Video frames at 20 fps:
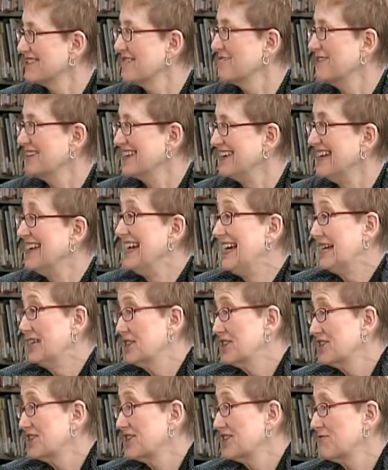I mean,
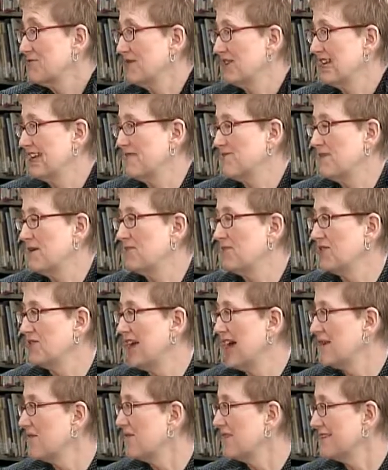this could really give people
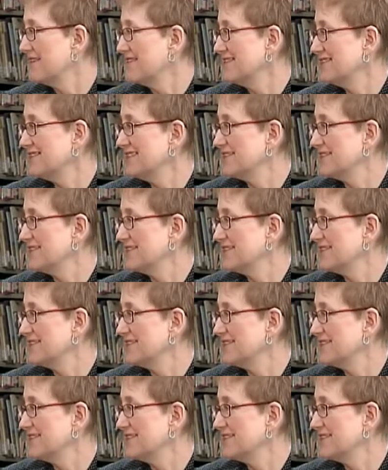nightmares.